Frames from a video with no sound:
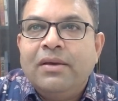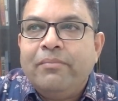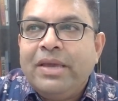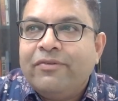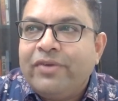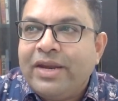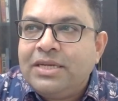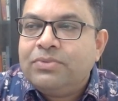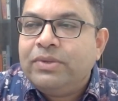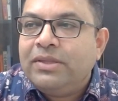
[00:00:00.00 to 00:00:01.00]
make
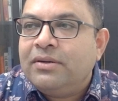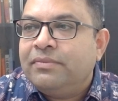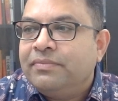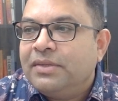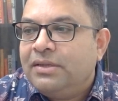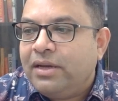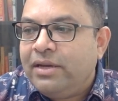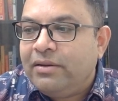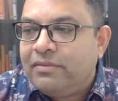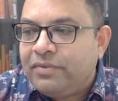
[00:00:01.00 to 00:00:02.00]
friends with
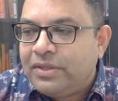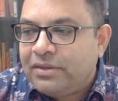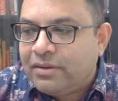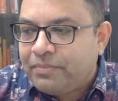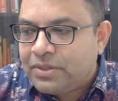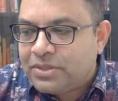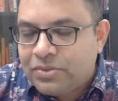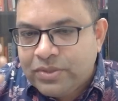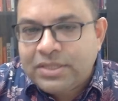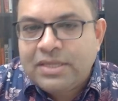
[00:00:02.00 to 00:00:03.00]
a
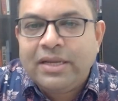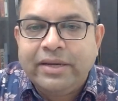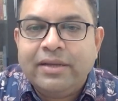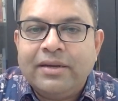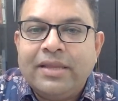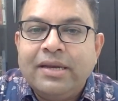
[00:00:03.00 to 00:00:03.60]
person who is an idiot,